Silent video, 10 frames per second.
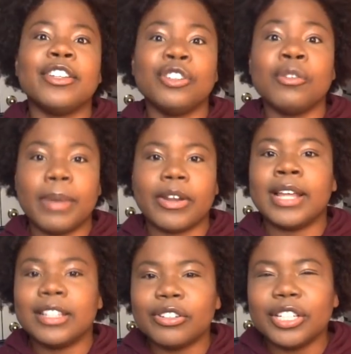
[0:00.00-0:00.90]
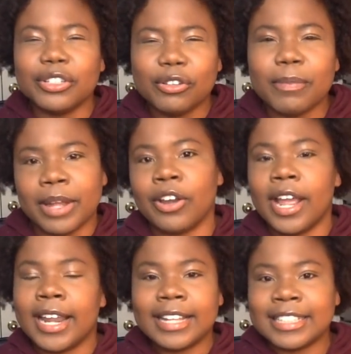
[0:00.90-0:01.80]
I knew better. I literally knew better,
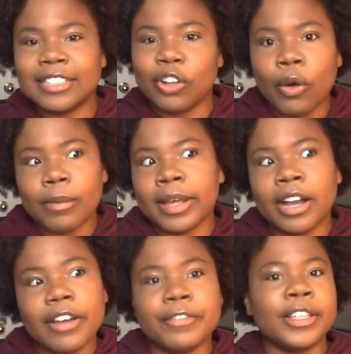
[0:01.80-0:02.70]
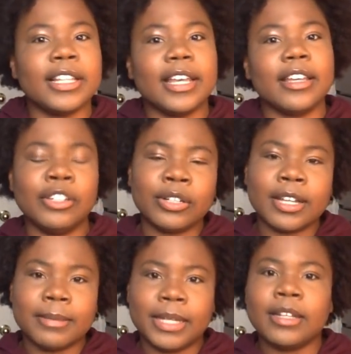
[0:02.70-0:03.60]
and I didn't go with my gut feeling. You know what
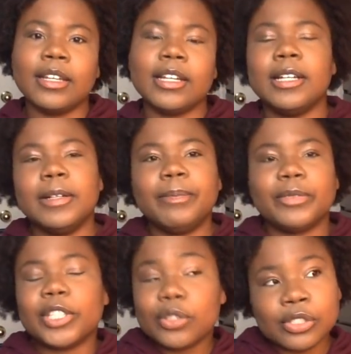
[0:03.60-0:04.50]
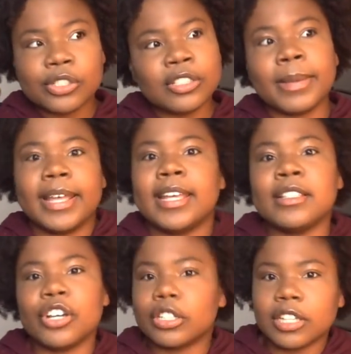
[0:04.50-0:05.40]
I mean? 2 tubes, my
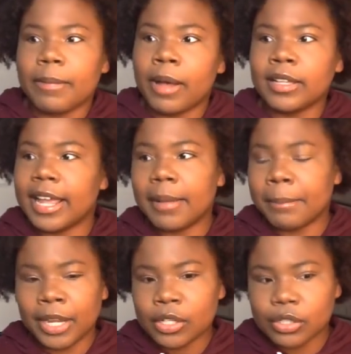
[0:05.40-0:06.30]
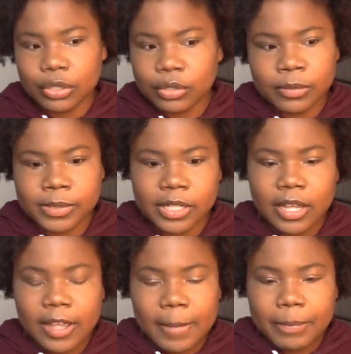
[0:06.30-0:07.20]
kid's hooked up on, like, bare tubes,
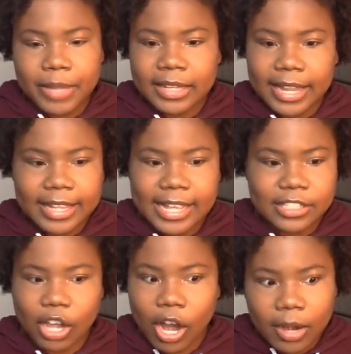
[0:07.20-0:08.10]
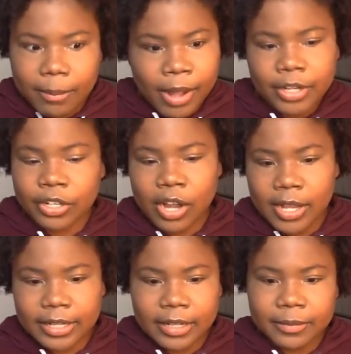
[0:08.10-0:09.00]
and, like, he has a heart monitor
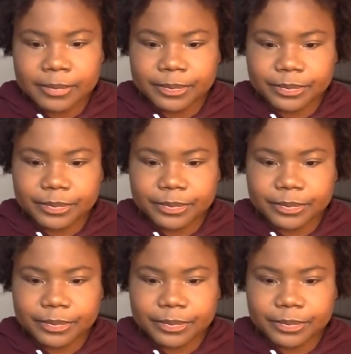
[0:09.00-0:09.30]
on him.